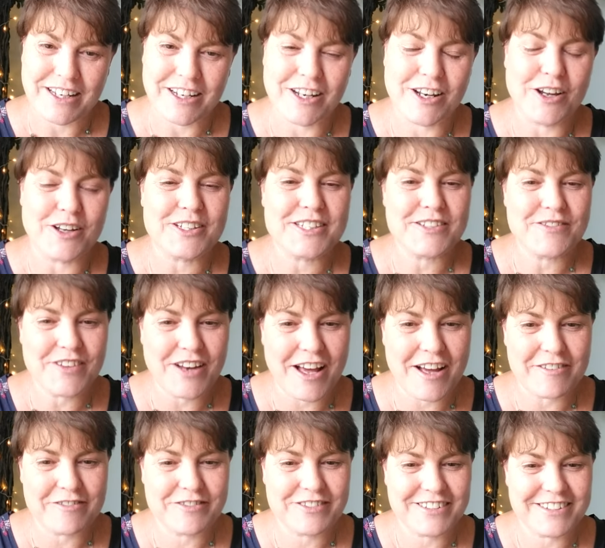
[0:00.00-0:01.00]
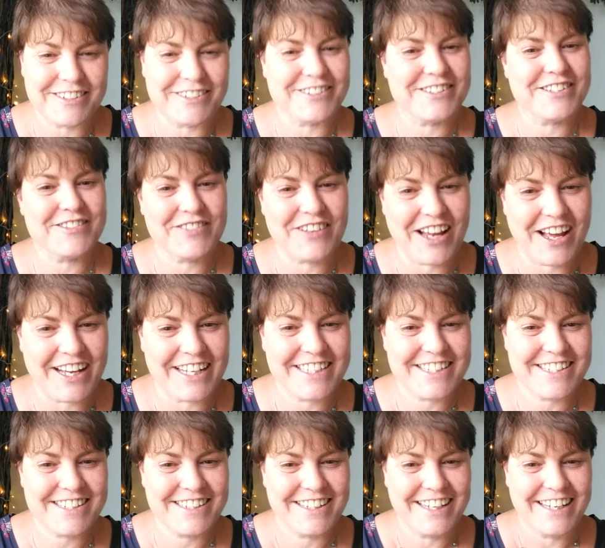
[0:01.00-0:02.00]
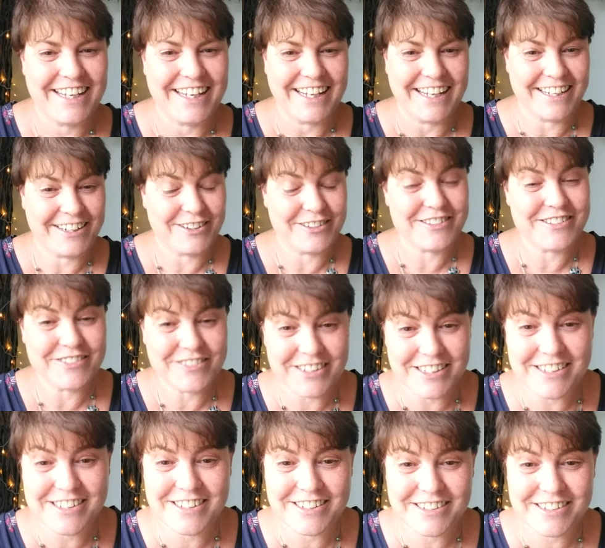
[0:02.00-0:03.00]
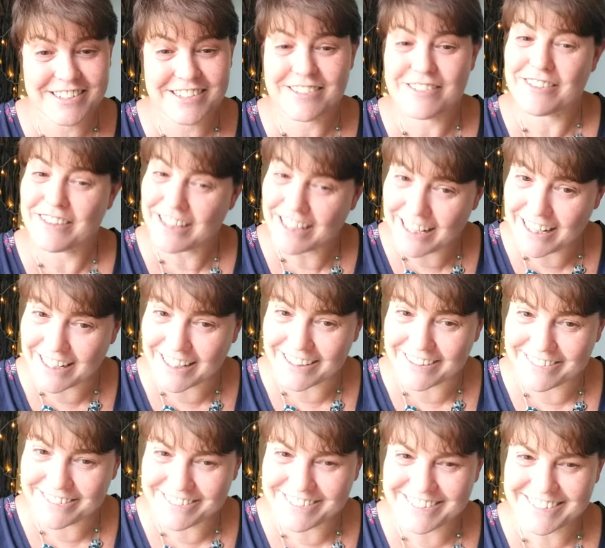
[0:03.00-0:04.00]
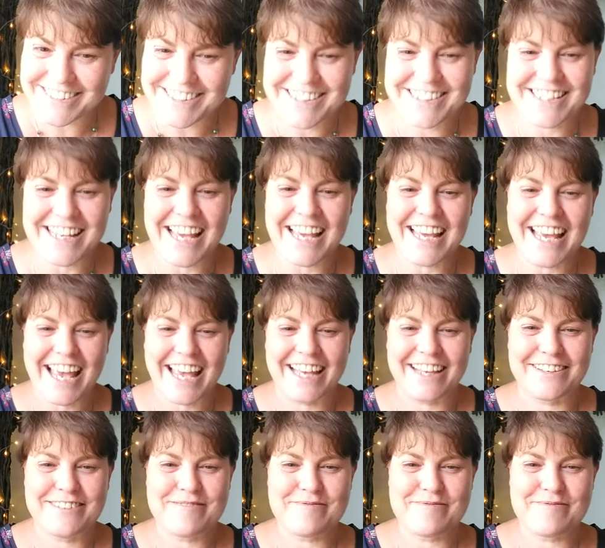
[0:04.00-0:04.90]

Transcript: Lots of love, lots of light, and lots of distance healing. Take care.